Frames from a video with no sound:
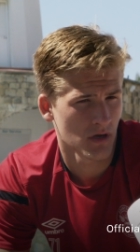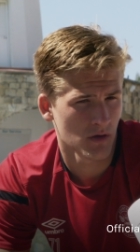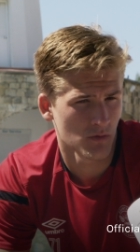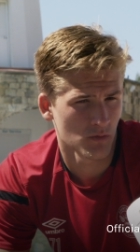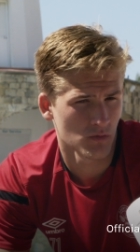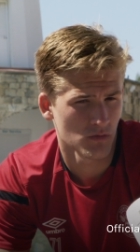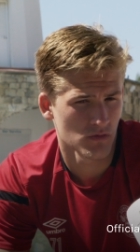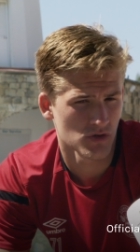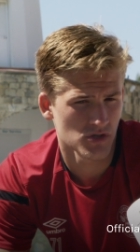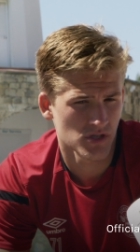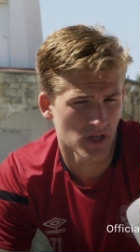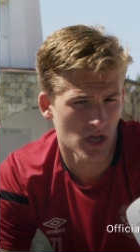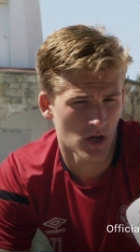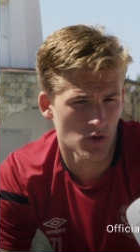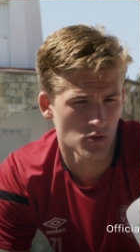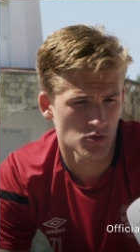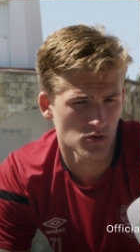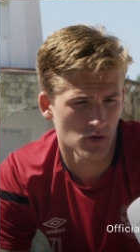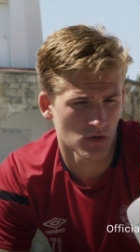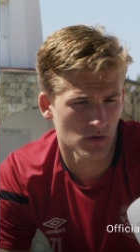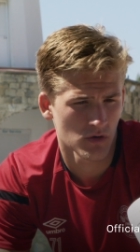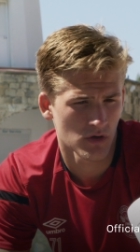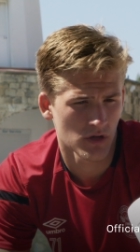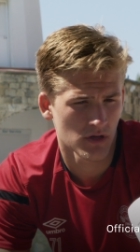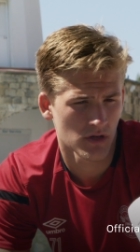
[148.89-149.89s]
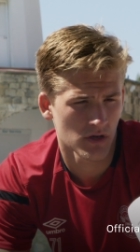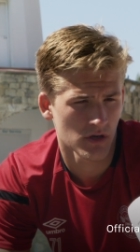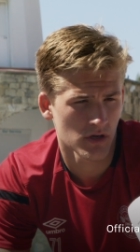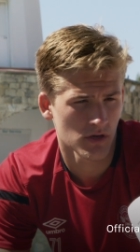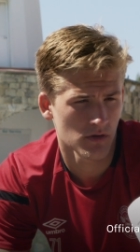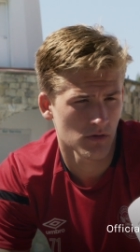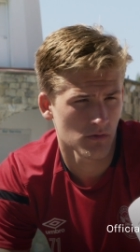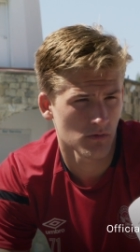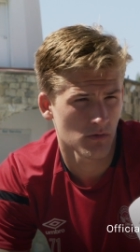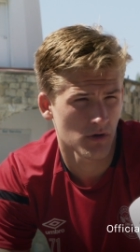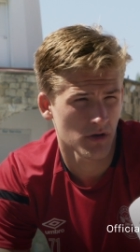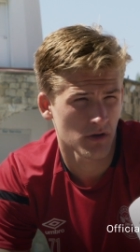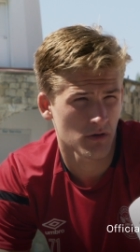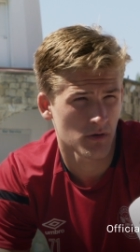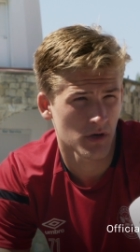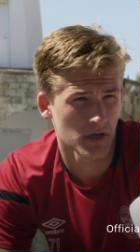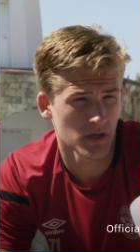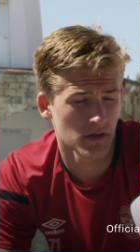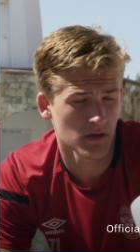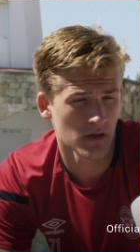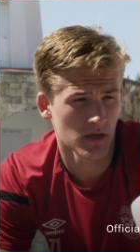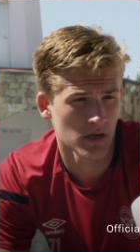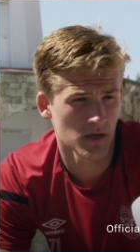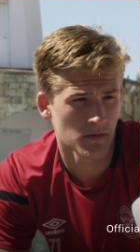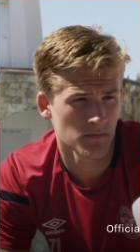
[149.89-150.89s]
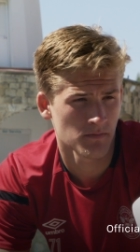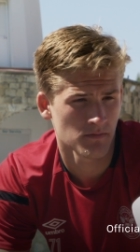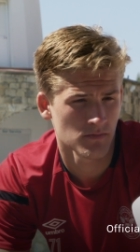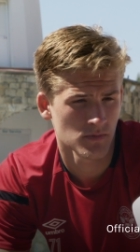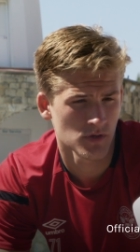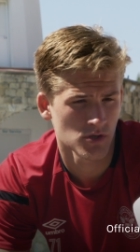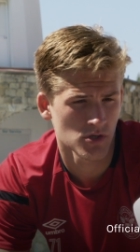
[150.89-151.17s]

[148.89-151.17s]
Um, the stand was not good, good, quite there,